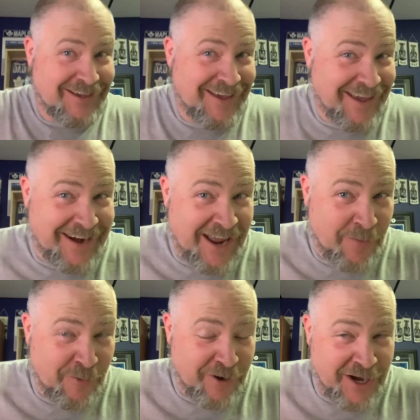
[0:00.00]
And how
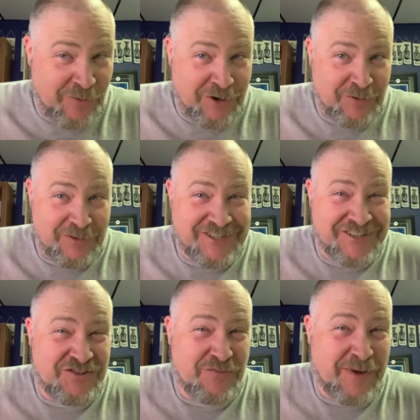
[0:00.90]
about anyone who
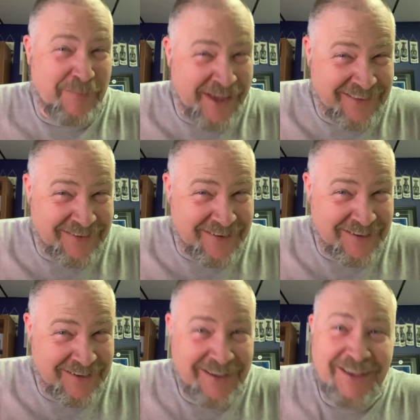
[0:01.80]
listened to my bet?
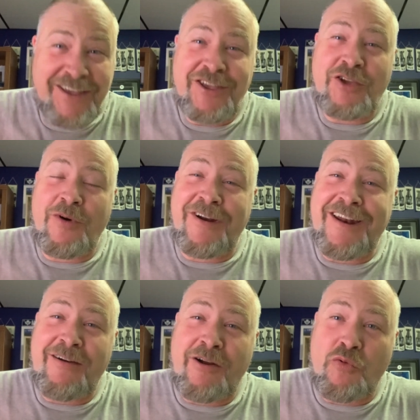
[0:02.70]
You are
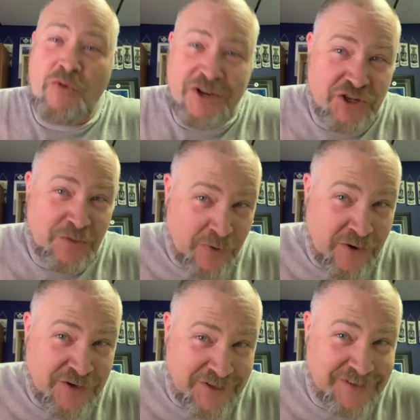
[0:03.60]
now a richer
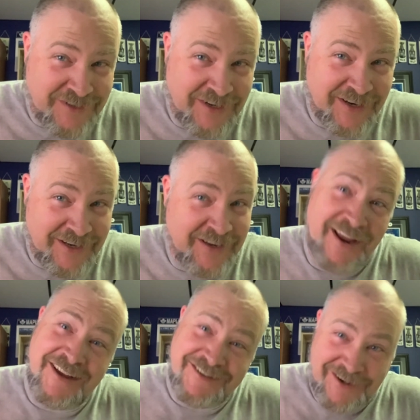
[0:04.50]
person today,
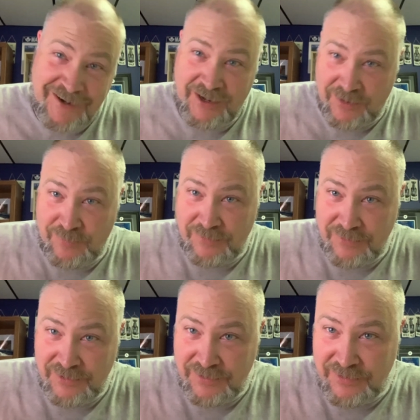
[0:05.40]
as I am.
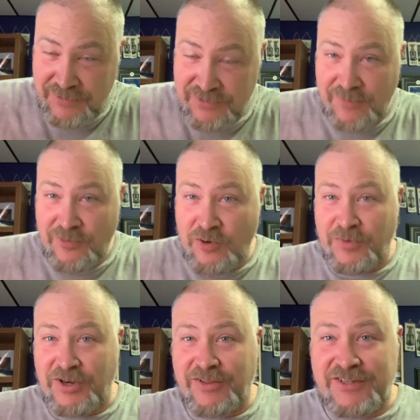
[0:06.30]
So I'm
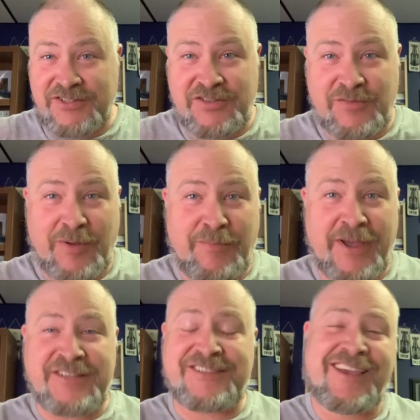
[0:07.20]
hoping you listen to my
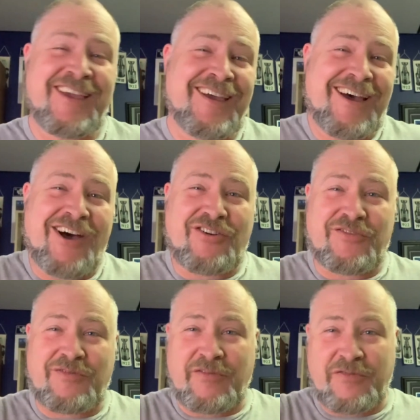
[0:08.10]
bets. I'll go
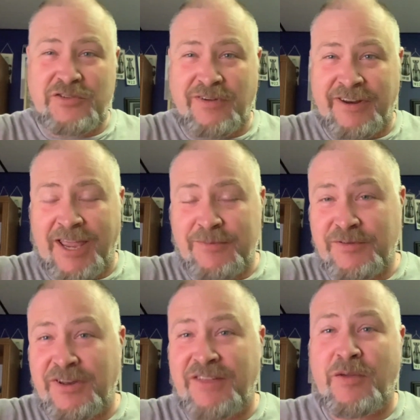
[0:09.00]
through the first round games. I'm
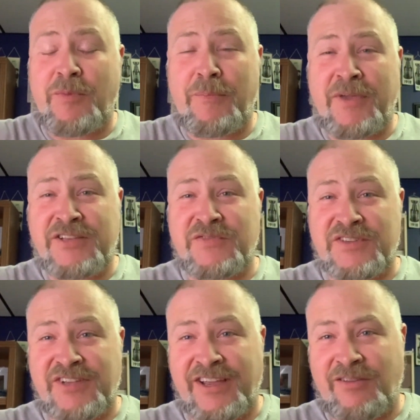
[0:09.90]
going to give you my picks for the
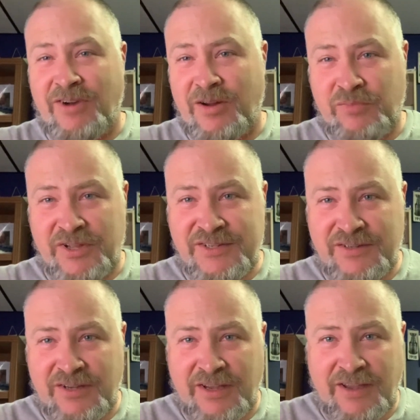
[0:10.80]
second round, plus
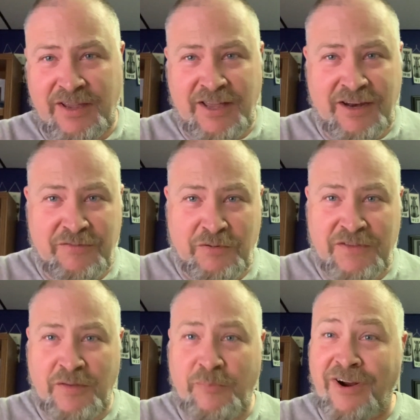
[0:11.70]
I got a
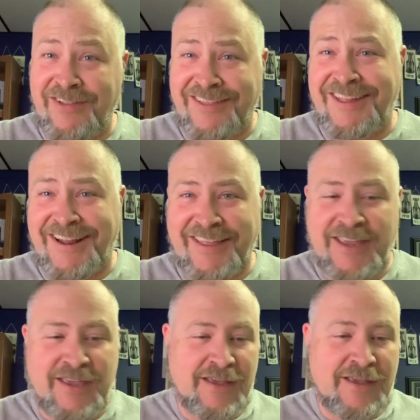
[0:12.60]
3-team parlay that I like.